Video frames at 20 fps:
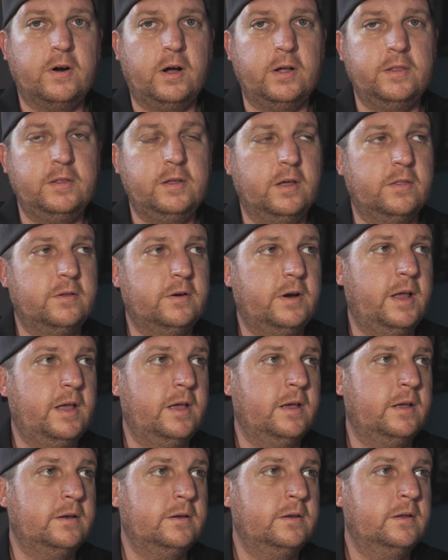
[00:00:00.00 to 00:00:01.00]
on the other
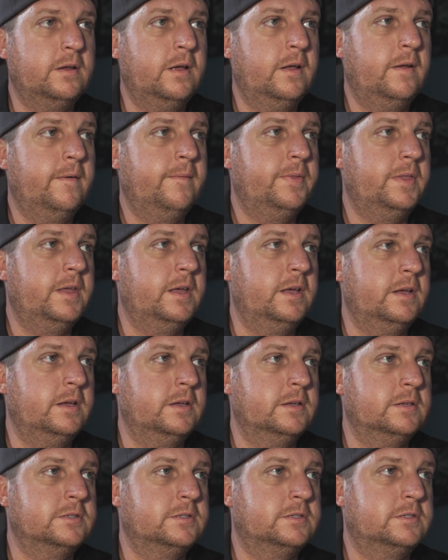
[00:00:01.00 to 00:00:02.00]
hand,
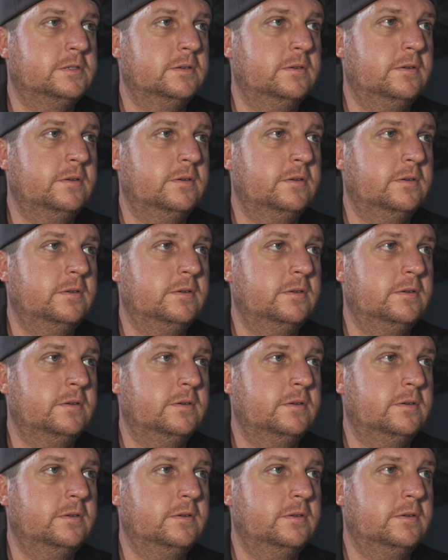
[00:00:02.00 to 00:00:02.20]
is